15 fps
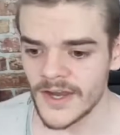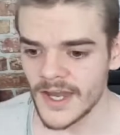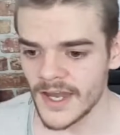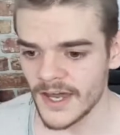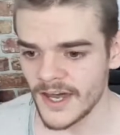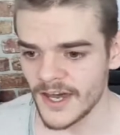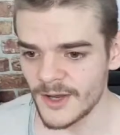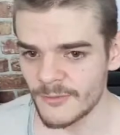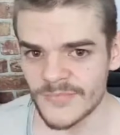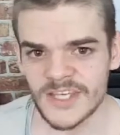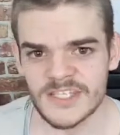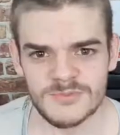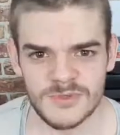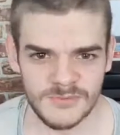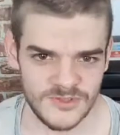
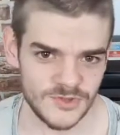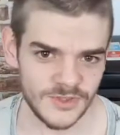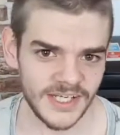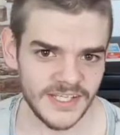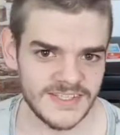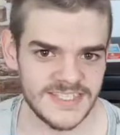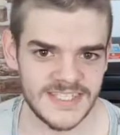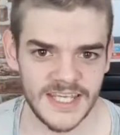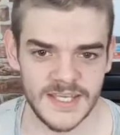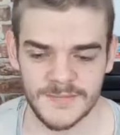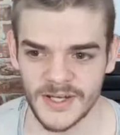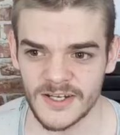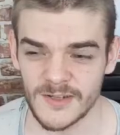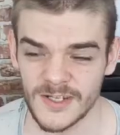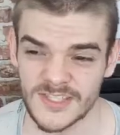That's pretty much all I can say
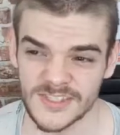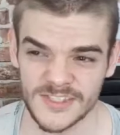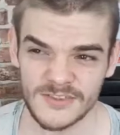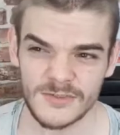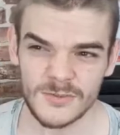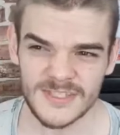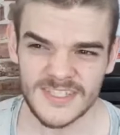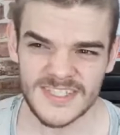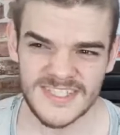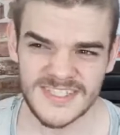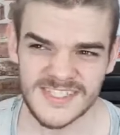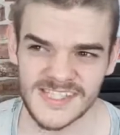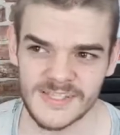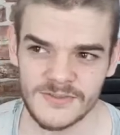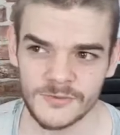about it, because I don't know what to
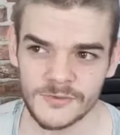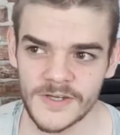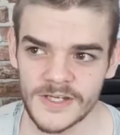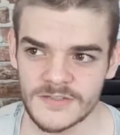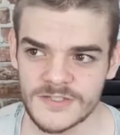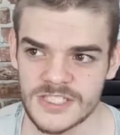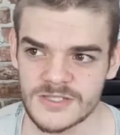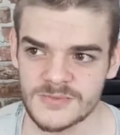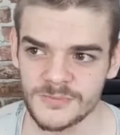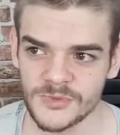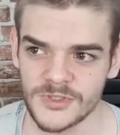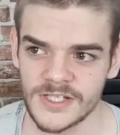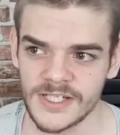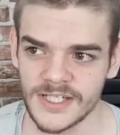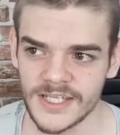say without
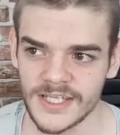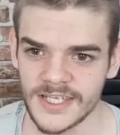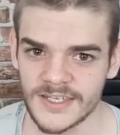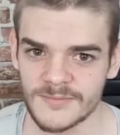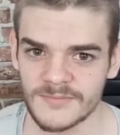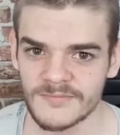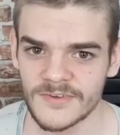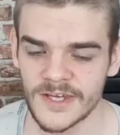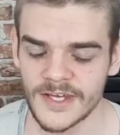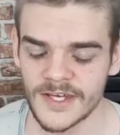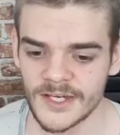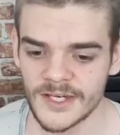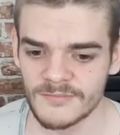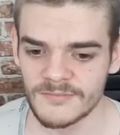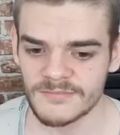spoiling it,
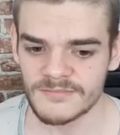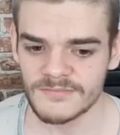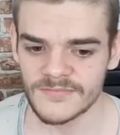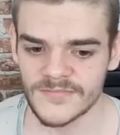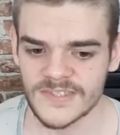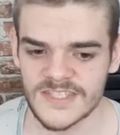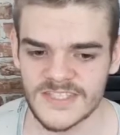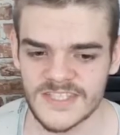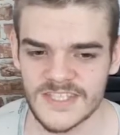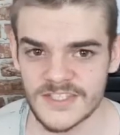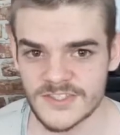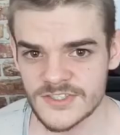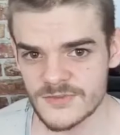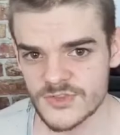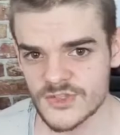because I think
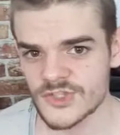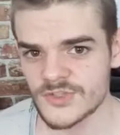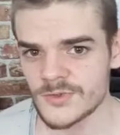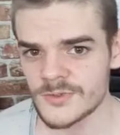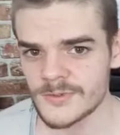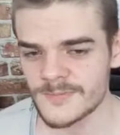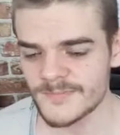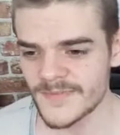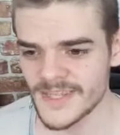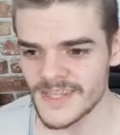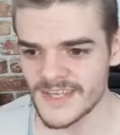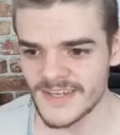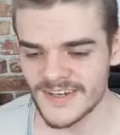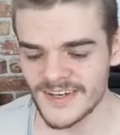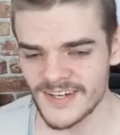it's so short.
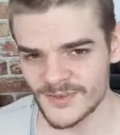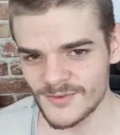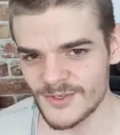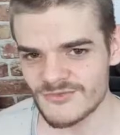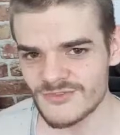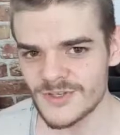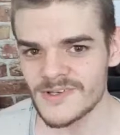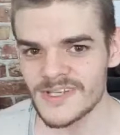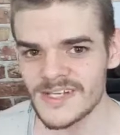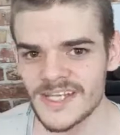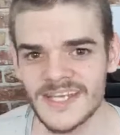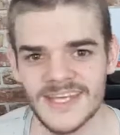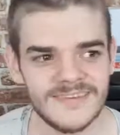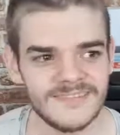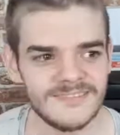I don't want to ruin
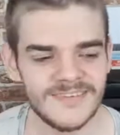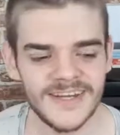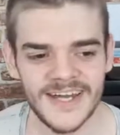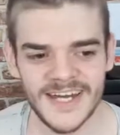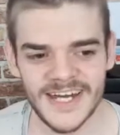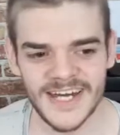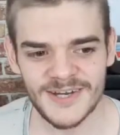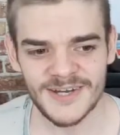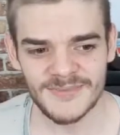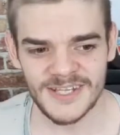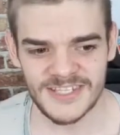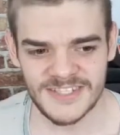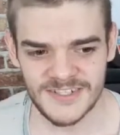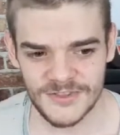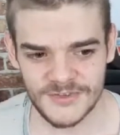it, and
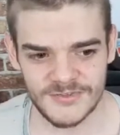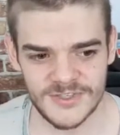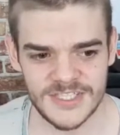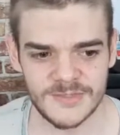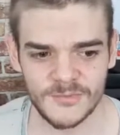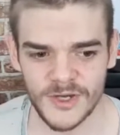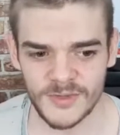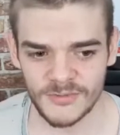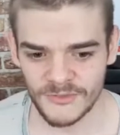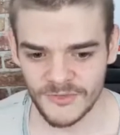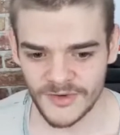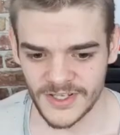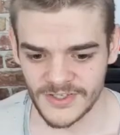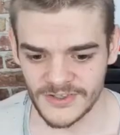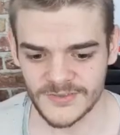that's another reason why I'm not
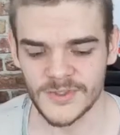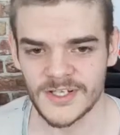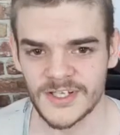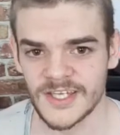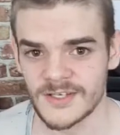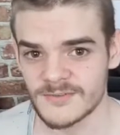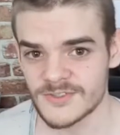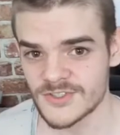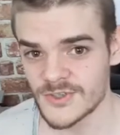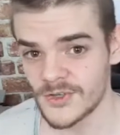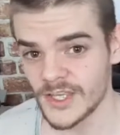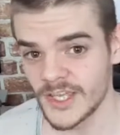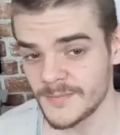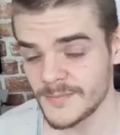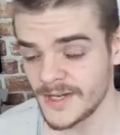very good when it comes to
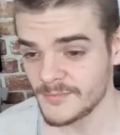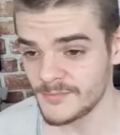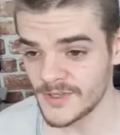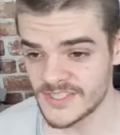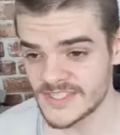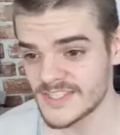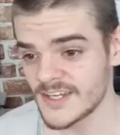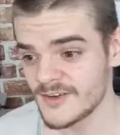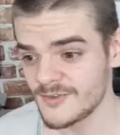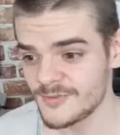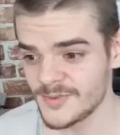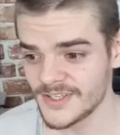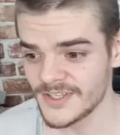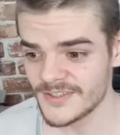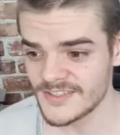talking about my stuff,
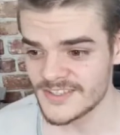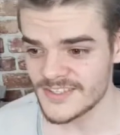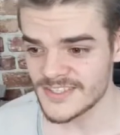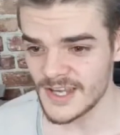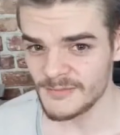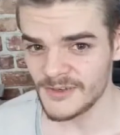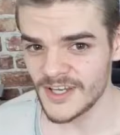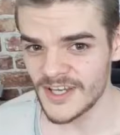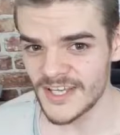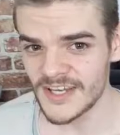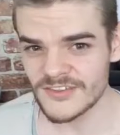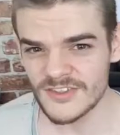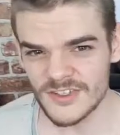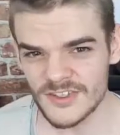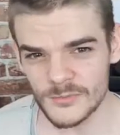because I'm like,
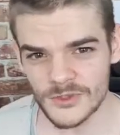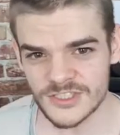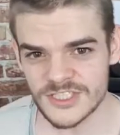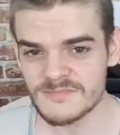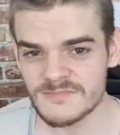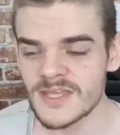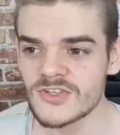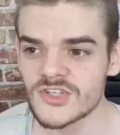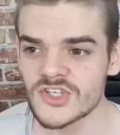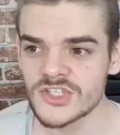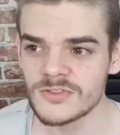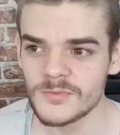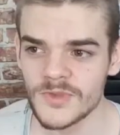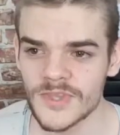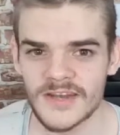I don't know what to
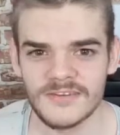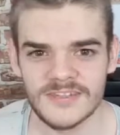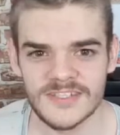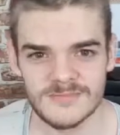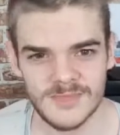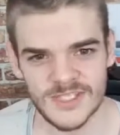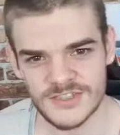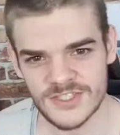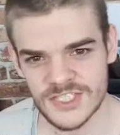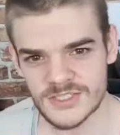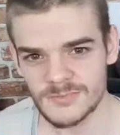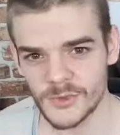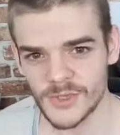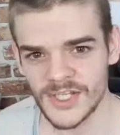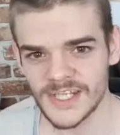mention without it being a
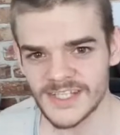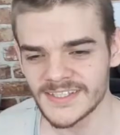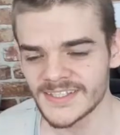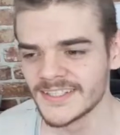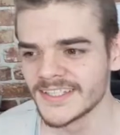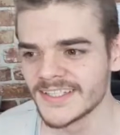spoiler,